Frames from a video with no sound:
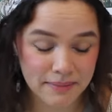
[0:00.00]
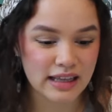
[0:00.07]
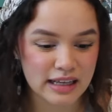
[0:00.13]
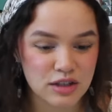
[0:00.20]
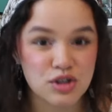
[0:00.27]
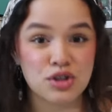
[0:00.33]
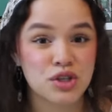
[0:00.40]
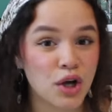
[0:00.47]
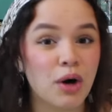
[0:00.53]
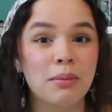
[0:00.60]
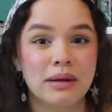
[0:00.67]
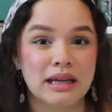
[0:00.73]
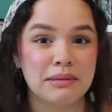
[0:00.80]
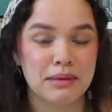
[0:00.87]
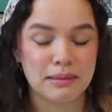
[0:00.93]
Like, so
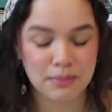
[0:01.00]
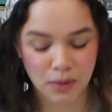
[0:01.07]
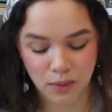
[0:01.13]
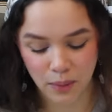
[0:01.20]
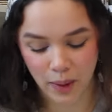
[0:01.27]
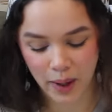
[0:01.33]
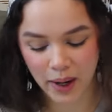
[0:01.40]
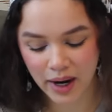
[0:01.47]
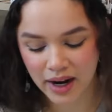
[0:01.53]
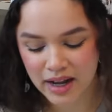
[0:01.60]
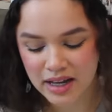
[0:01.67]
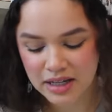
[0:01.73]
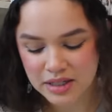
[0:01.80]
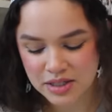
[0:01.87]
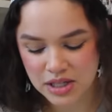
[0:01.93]
many people were,
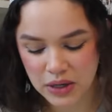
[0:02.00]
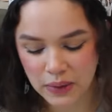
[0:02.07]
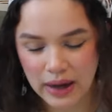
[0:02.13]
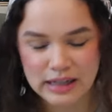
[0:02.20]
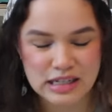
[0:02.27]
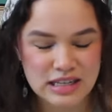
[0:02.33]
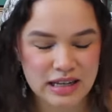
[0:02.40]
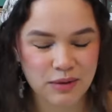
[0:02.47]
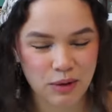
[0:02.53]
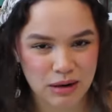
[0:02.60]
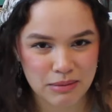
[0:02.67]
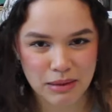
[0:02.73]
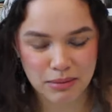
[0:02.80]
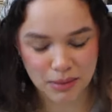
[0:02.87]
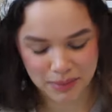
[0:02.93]
so I just like want
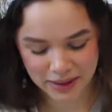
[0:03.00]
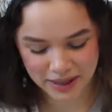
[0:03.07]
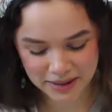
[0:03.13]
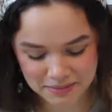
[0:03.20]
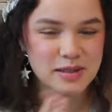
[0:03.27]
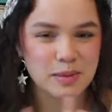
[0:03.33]
to be prepared.